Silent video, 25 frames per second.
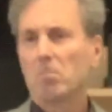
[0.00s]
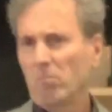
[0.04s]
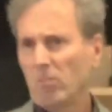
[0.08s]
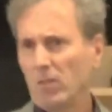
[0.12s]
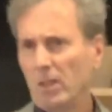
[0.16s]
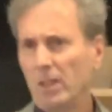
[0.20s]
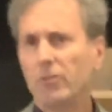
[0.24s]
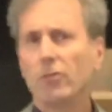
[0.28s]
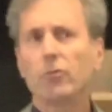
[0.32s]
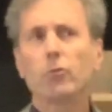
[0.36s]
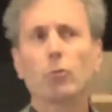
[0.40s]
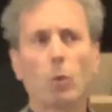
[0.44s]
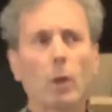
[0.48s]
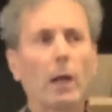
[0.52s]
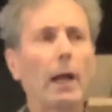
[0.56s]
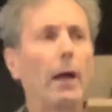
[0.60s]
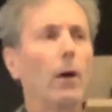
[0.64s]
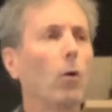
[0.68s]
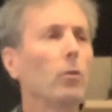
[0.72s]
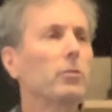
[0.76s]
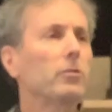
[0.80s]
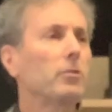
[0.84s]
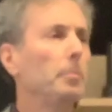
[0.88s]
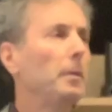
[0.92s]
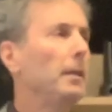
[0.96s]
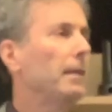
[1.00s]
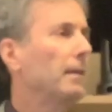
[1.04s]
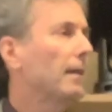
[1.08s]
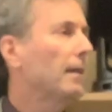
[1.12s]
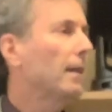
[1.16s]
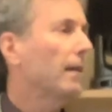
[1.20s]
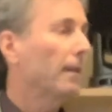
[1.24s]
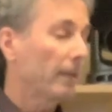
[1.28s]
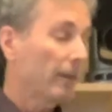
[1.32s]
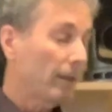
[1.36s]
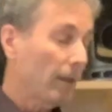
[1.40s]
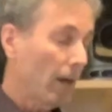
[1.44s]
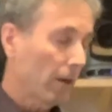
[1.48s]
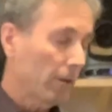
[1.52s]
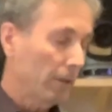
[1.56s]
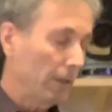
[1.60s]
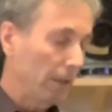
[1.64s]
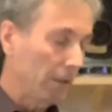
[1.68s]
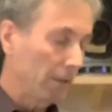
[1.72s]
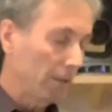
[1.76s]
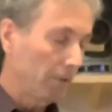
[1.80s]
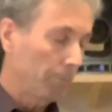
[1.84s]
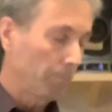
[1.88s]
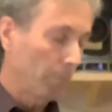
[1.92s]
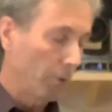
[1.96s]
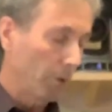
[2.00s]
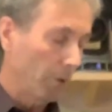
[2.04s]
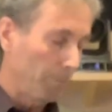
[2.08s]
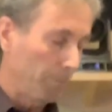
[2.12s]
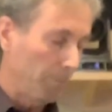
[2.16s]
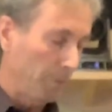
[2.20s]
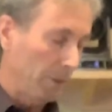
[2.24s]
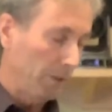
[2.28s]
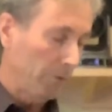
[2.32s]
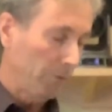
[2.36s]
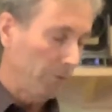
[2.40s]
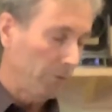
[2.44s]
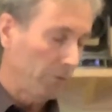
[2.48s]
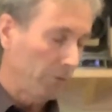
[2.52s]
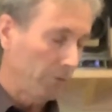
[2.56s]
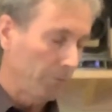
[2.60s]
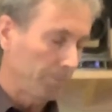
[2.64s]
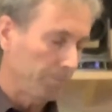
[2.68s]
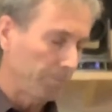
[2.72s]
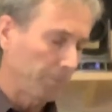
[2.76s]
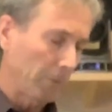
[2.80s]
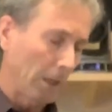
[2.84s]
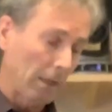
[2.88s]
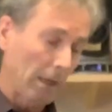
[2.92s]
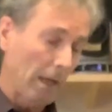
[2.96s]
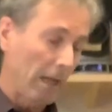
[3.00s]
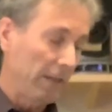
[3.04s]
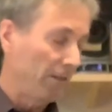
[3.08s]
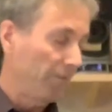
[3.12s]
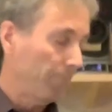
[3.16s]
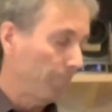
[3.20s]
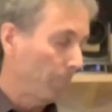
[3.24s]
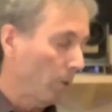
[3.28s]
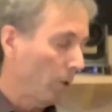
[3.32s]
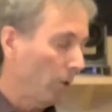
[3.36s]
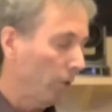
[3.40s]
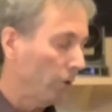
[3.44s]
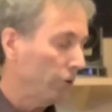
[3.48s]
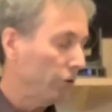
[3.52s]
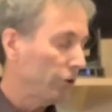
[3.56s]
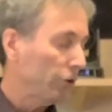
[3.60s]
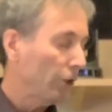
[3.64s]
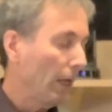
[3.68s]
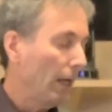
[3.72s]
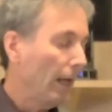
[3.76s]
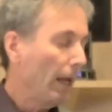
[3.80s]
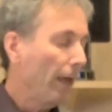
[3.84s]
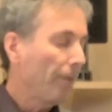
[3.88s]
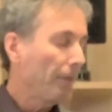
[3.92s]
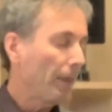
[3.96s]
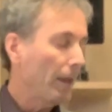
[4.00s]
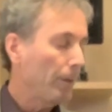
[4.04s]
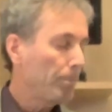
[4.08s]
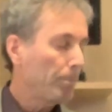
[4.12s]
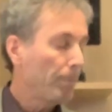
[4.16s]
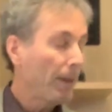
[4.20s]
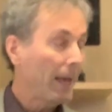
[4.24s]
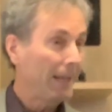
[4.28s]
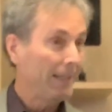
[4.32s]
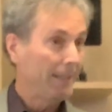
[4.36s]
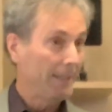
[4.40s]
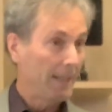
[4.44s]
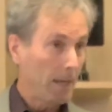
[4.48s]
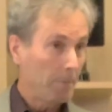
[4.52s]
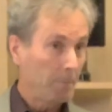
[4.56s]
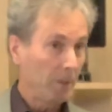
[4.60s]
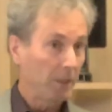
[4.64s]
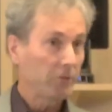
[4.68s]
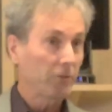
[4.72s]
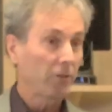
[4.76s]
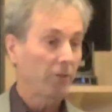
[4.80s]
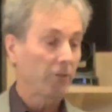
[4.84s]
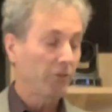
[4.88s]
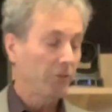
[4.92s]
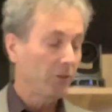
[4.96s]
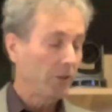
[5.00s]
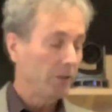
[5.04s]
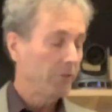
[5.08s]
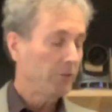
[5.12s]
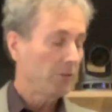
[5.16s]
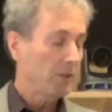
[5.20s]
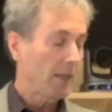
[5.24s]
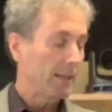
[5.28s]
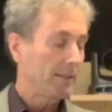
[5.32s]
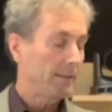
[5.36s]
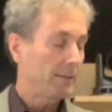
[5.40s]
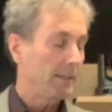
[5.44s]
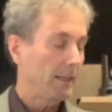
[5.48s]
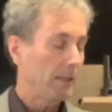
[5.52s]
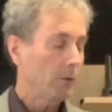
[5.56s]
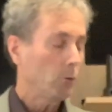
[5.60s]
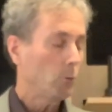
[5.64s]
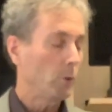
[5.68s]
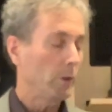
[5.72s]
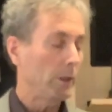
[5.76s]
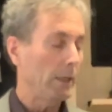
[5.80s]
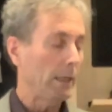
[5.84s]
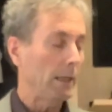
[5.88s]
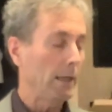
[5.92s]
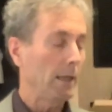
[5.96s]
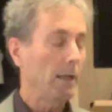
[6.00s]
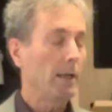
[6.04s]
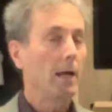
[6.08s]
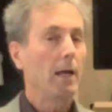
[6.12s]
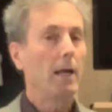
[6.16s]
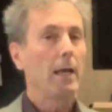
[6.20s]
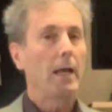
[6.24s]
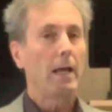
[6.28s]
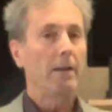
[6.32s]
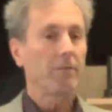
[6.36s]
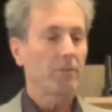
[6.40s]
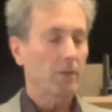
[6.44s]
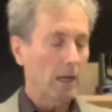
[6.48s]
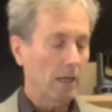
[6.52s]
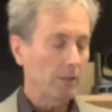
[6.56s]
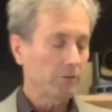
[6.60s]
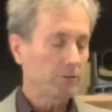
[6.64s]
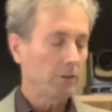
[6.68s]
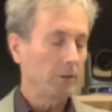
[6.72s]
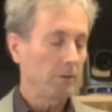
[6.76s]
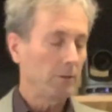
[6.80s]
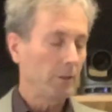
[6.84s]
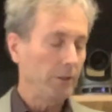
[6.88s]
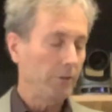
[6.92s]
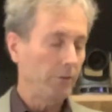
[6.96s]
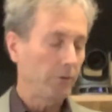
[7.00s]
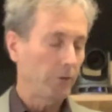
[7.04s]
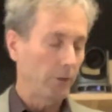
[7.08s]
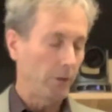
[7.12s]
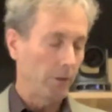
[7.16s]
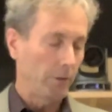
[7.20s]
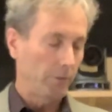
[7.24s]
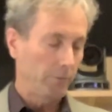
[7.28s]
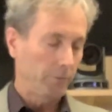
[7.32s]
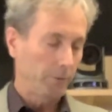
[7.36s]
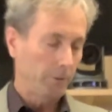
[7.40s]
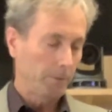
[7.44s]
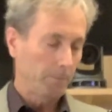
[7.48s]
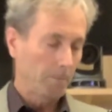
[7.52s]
This is what I hold to be the cathartic purpose, a kind of purge, that pandemics since antiquity have constantly served.